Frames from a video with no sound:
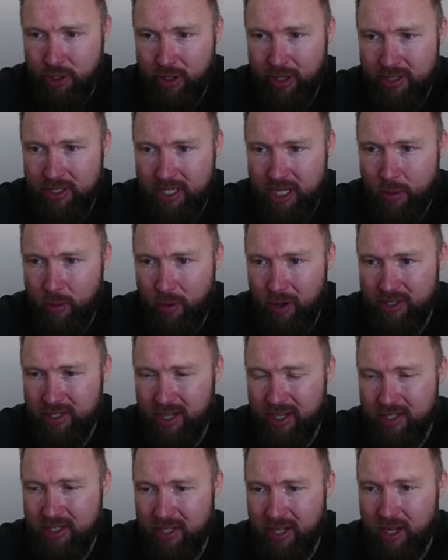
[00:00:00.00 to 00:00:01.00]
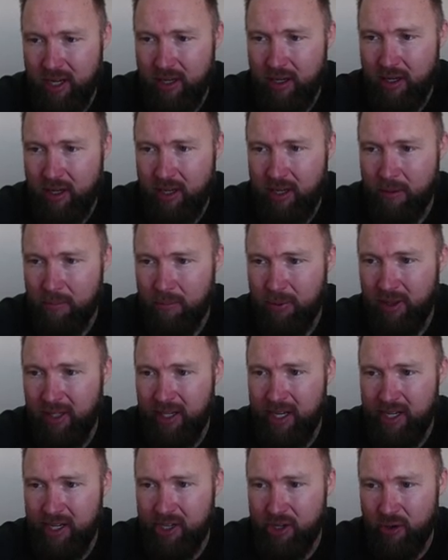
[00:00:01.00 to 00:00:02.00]
can see where it says
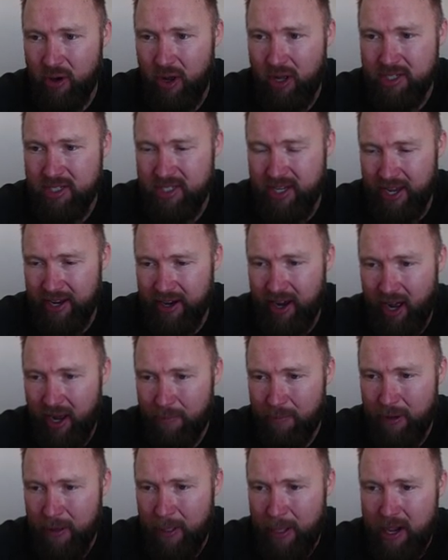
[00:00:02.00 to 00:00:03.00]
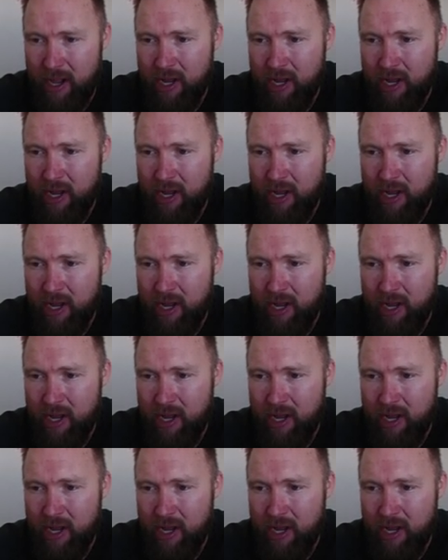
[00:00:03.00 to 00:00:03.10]
completed, you're all set up.